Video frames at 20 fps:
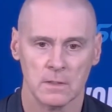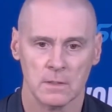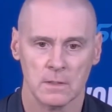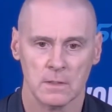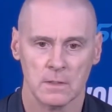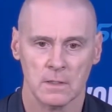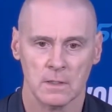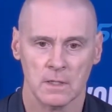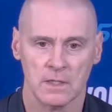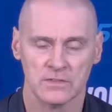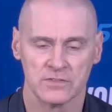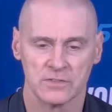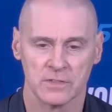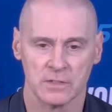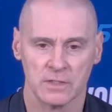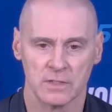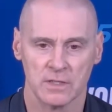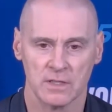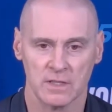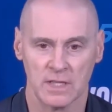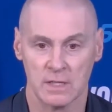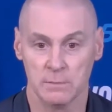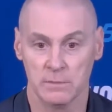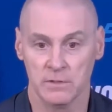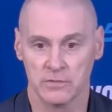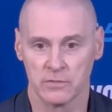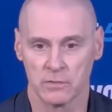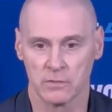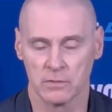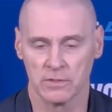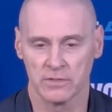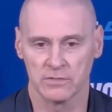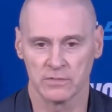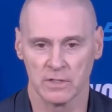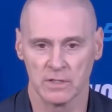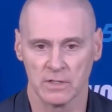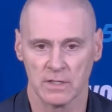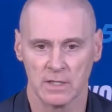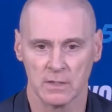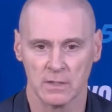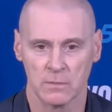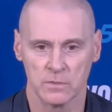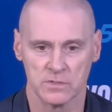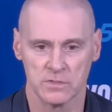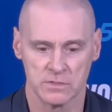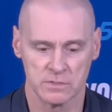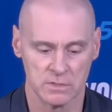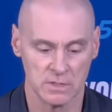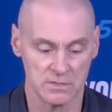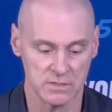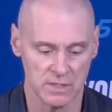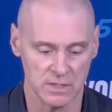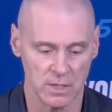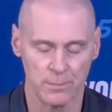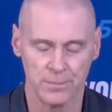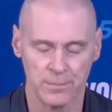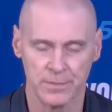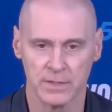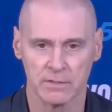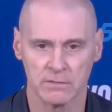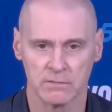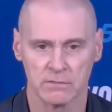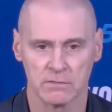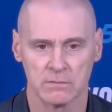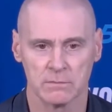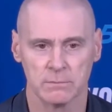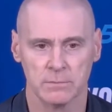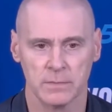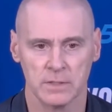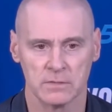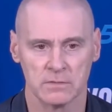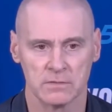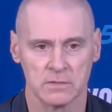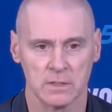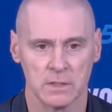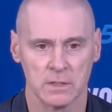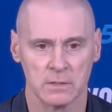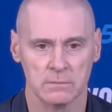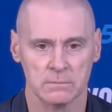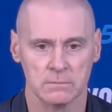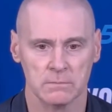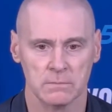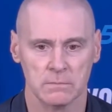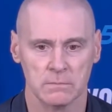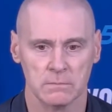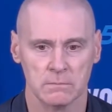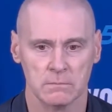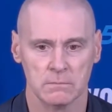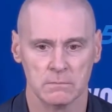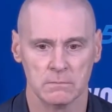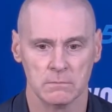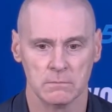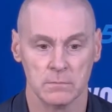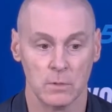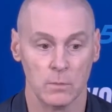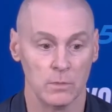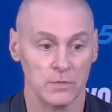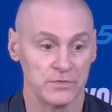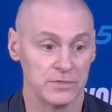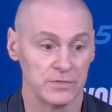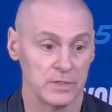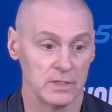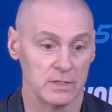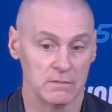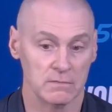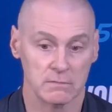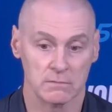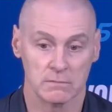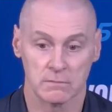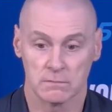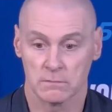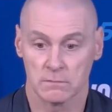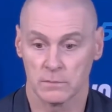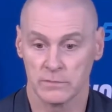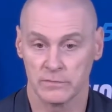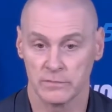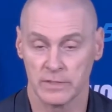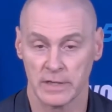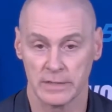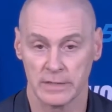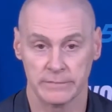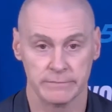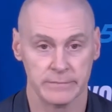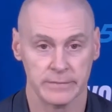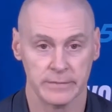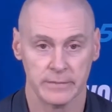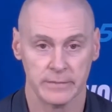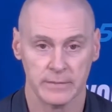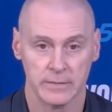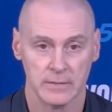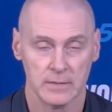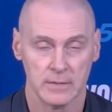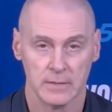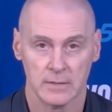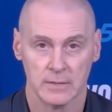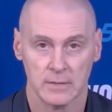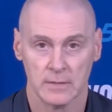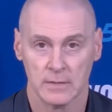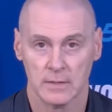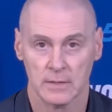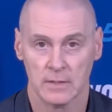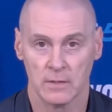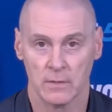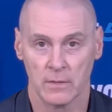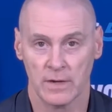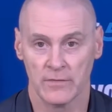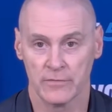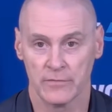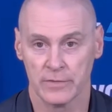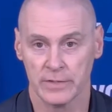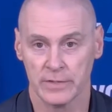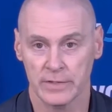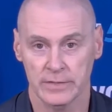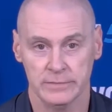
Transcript: On Sunday, the game is early Sunday, which doesn't help things. But we'll see. We've got, you know, every